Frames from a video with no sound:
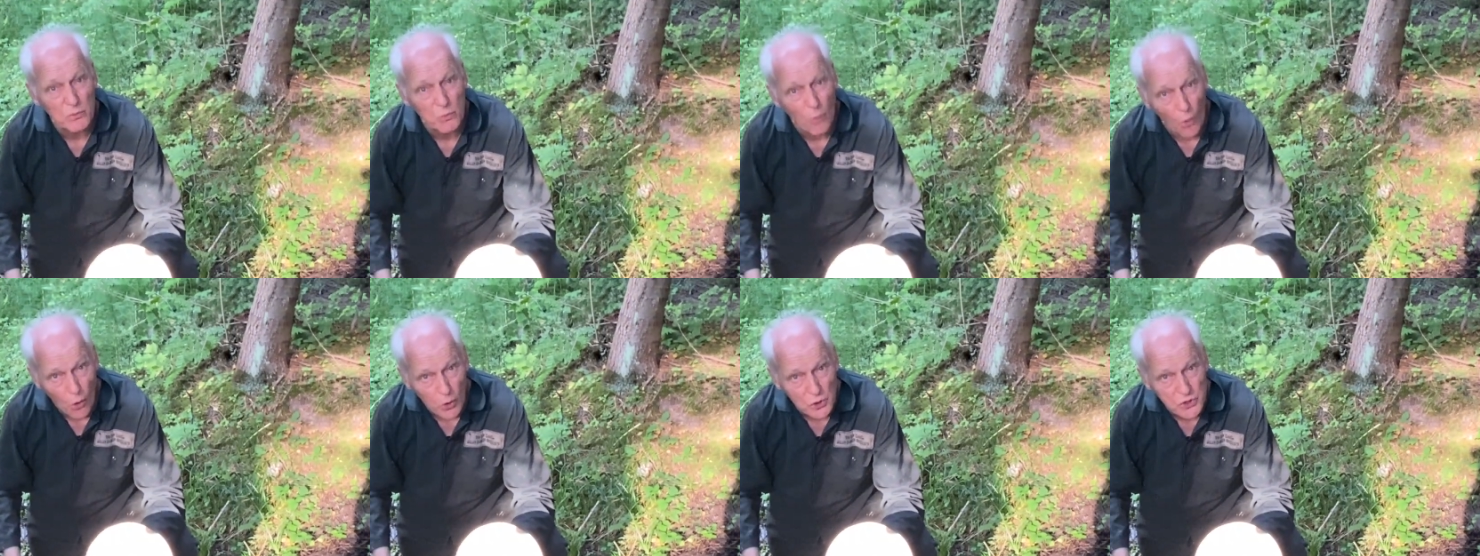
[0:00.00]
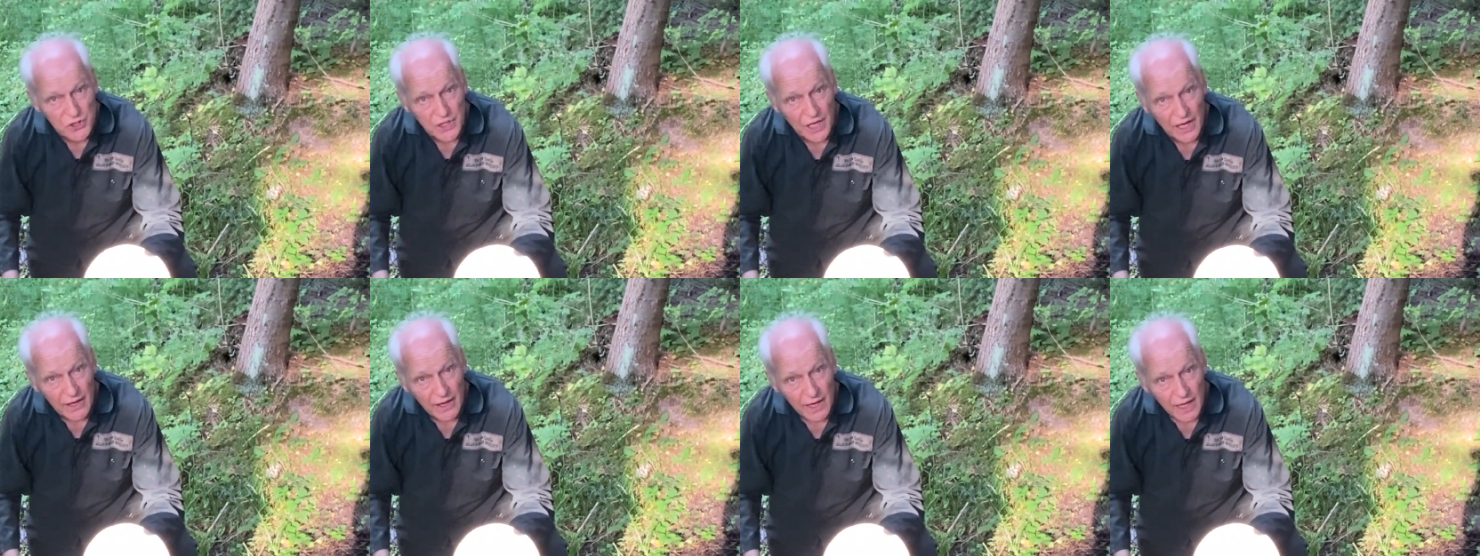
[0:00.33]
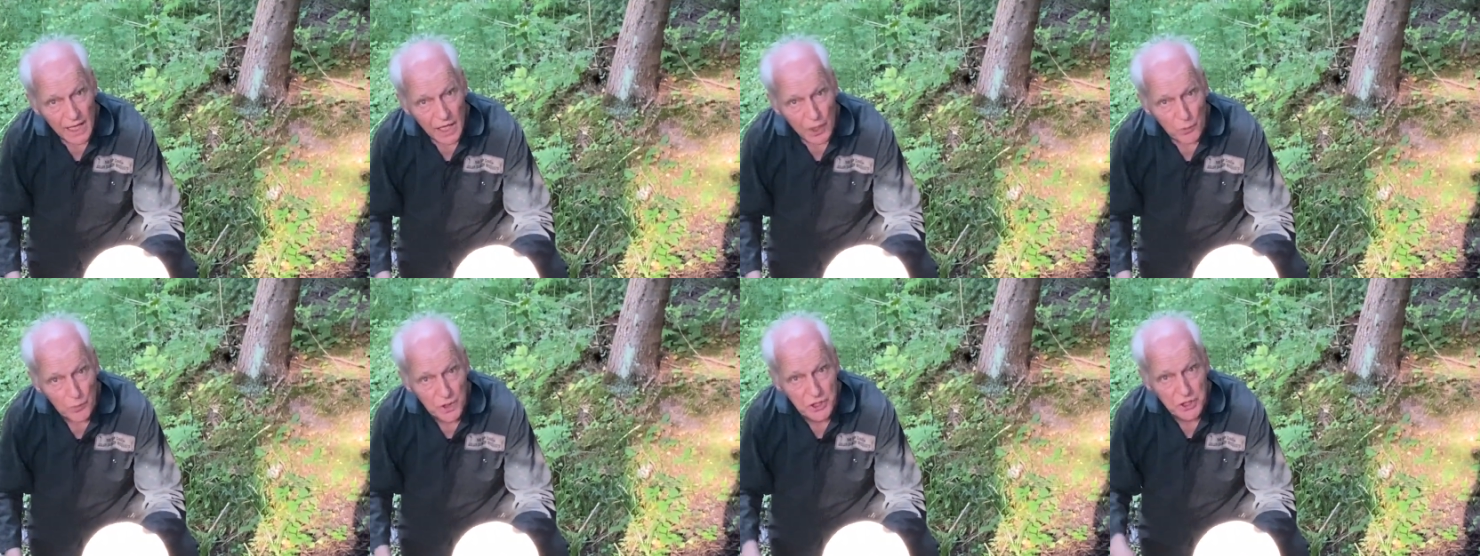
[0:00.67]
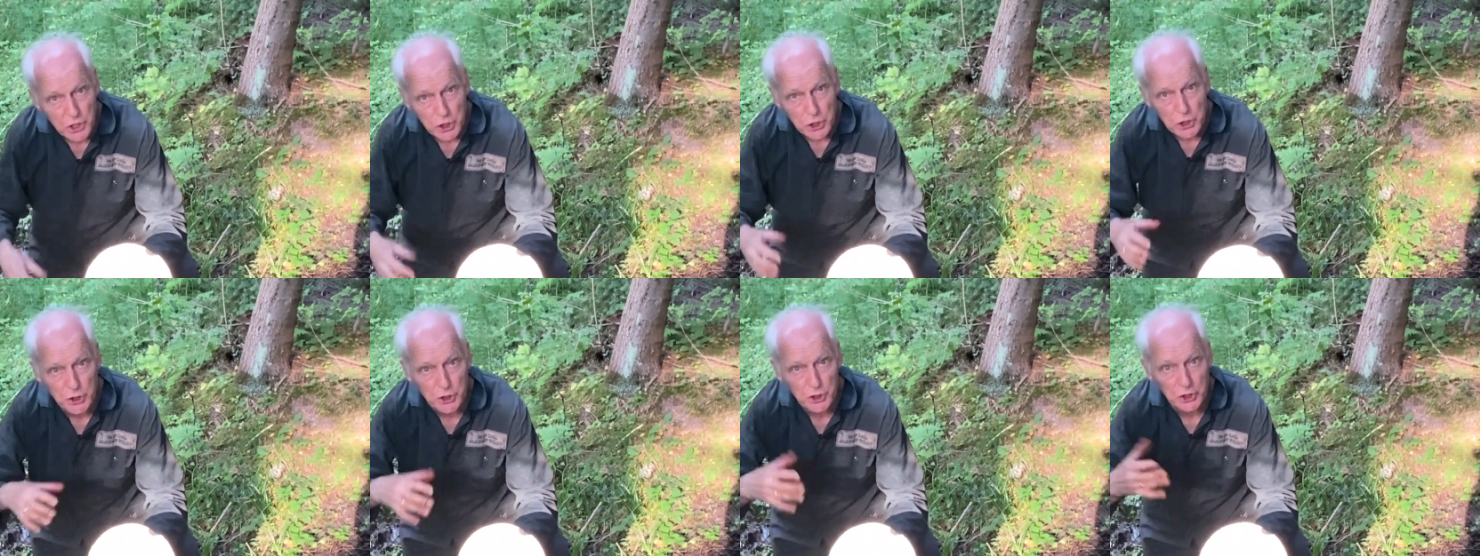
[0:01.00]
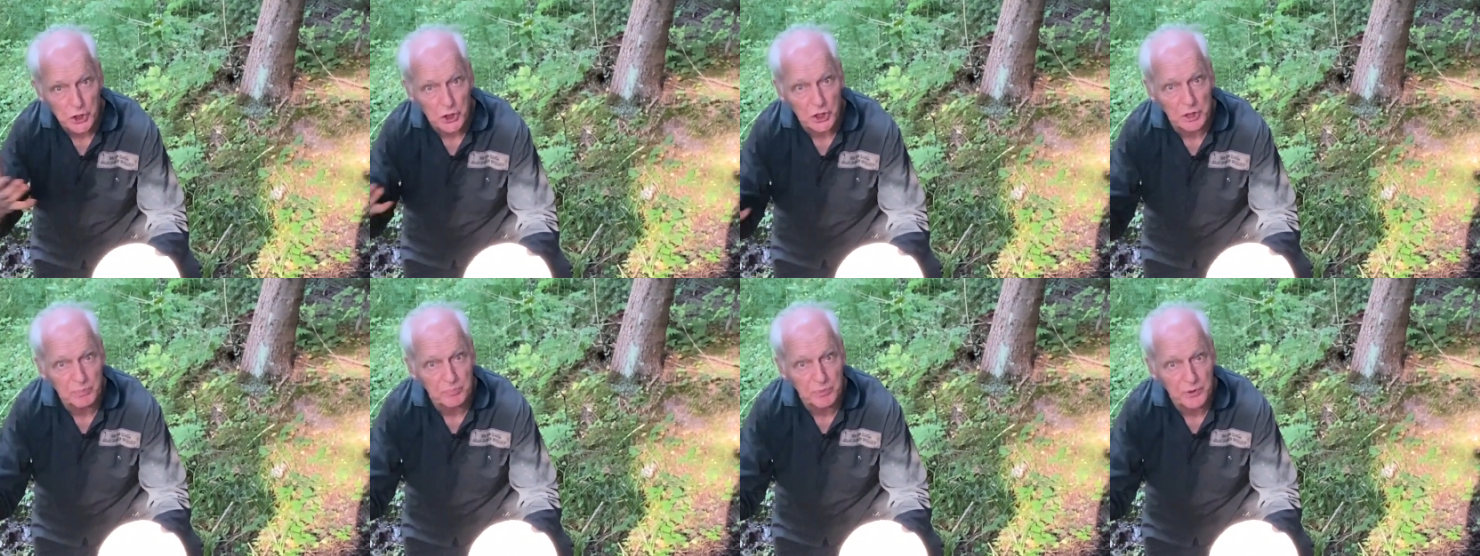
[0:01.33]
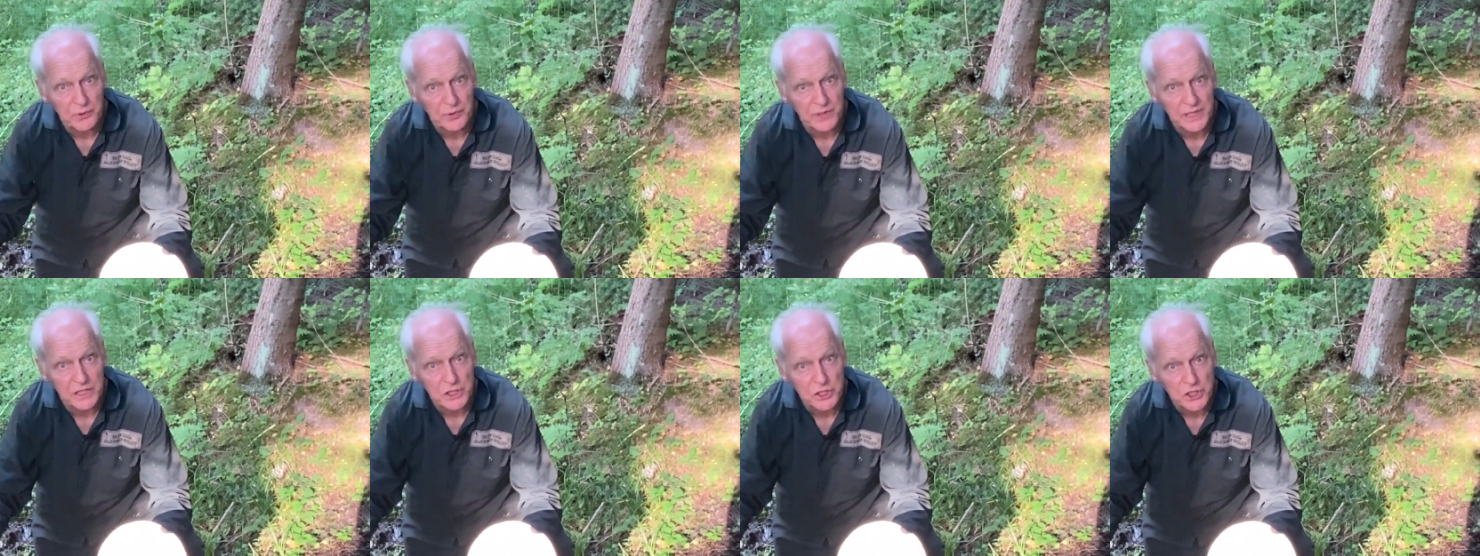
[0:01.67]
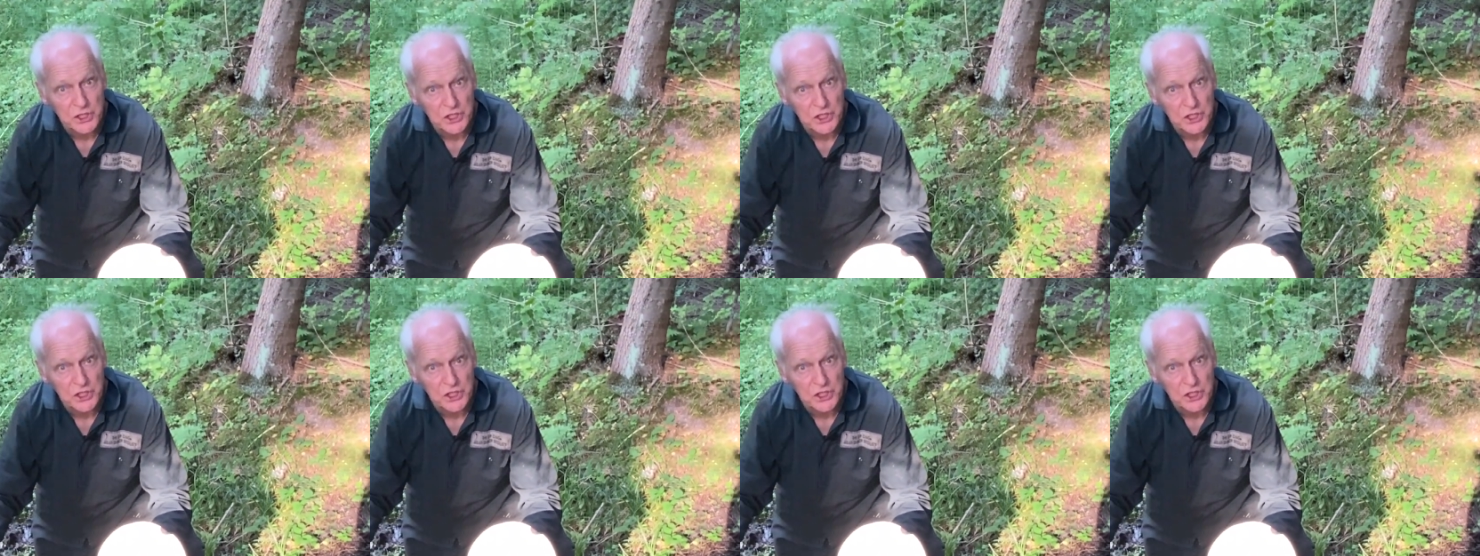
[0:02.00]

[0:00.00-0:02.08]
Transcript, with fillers: water, which is slippery and